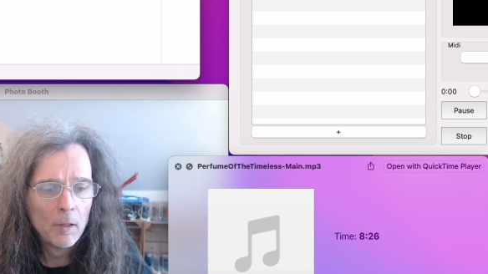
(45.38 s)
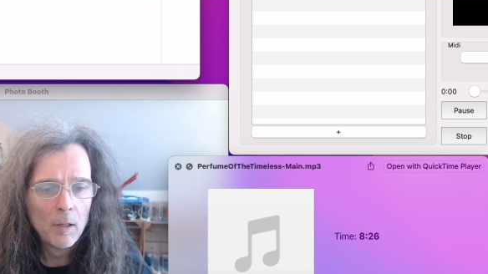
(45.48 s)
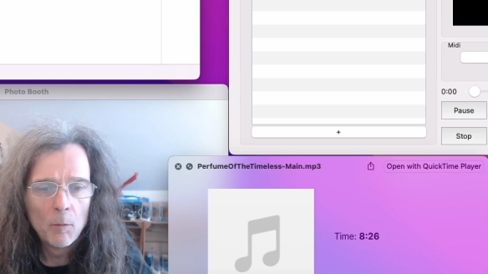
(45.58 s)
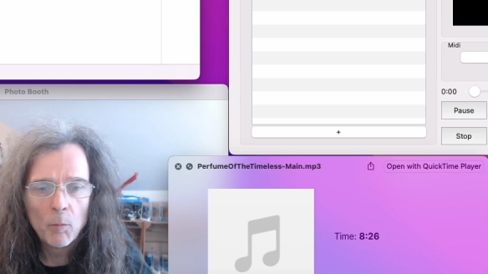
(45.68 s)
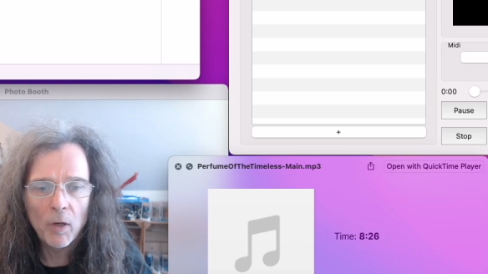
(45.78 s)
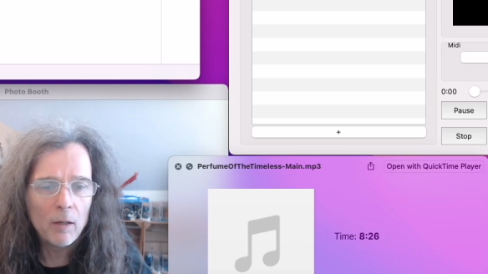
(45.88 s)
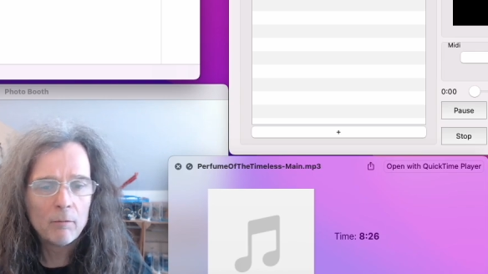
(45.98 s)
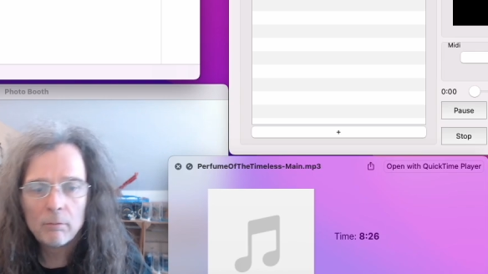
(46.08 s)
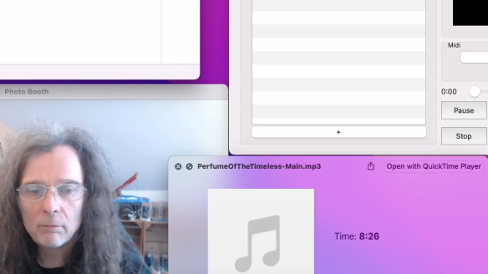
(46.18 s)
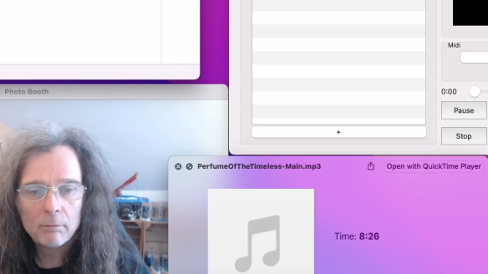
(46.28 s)
But
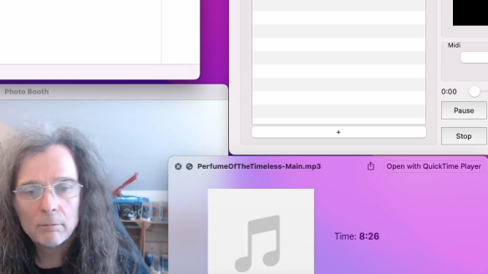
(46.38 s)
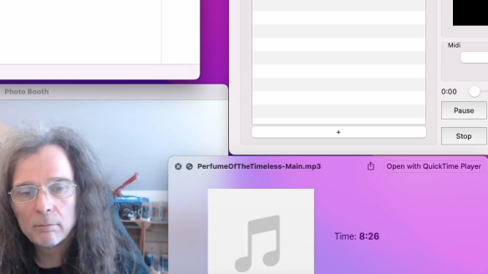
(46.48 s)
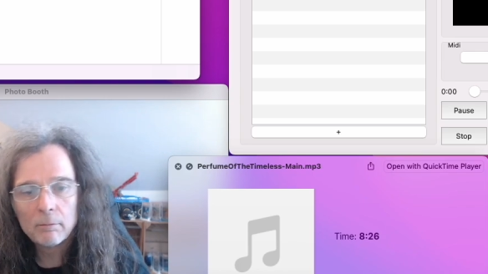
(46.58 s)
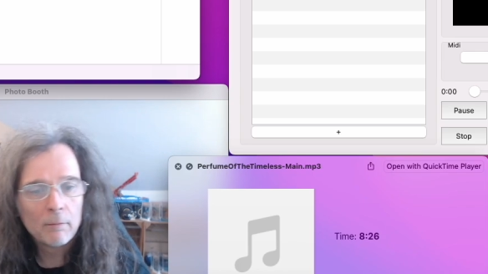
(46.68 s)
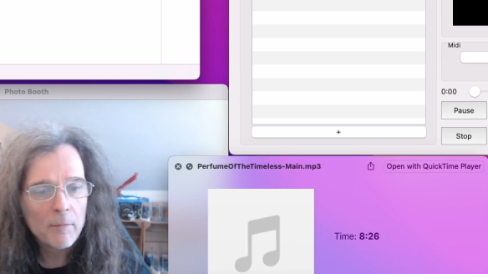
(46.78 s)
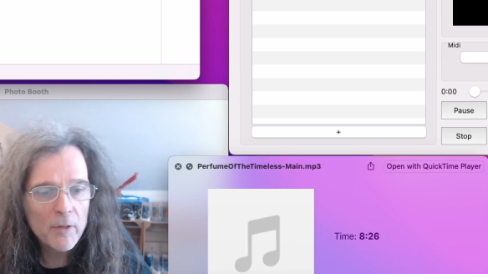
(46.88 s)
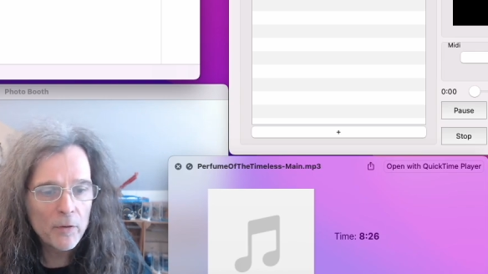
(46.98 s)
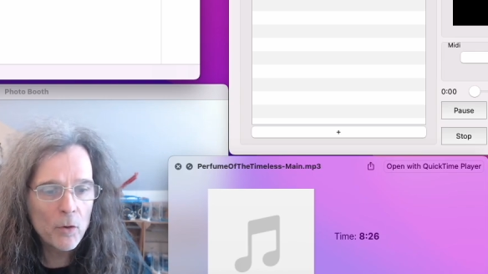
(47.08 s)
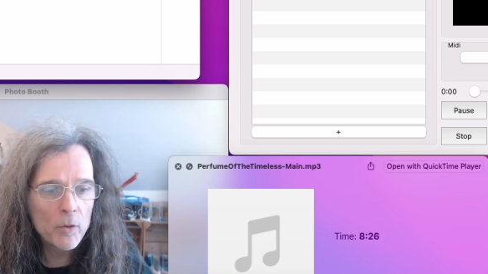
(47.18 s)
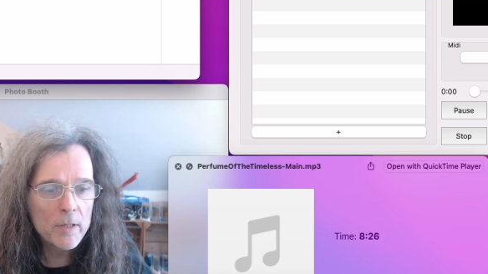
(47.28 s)
the
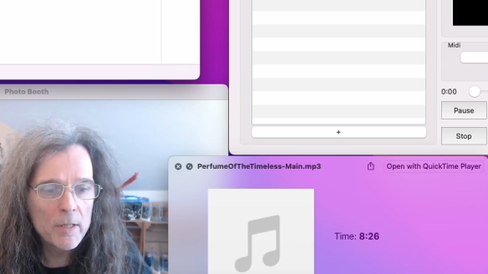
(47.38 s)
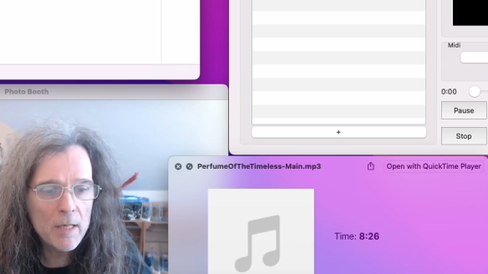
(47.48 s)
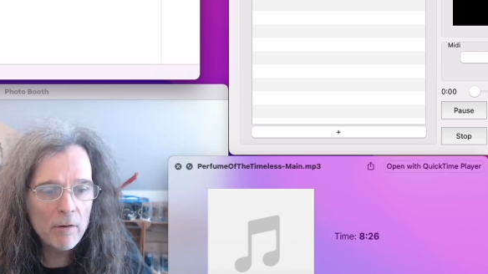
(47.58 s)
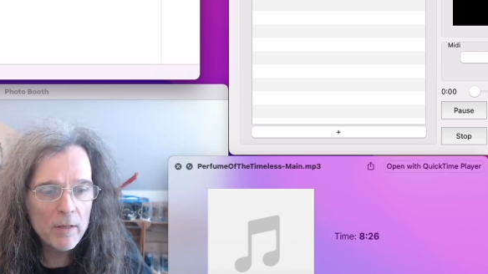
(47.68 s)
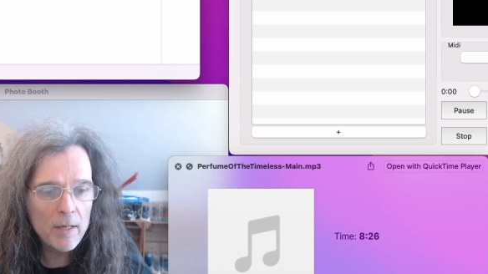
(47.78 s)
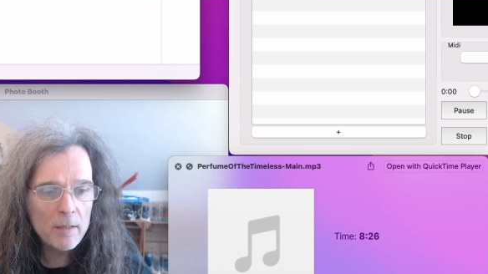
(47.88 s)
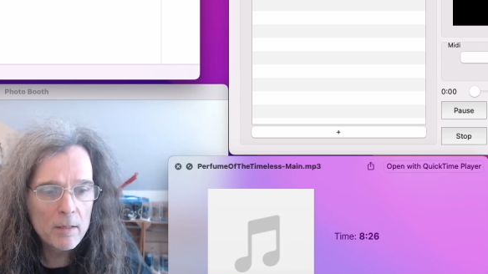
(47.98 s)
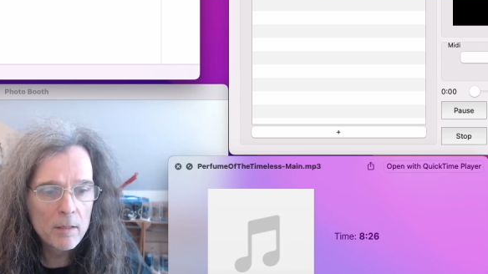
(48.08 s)
audience is hearing this.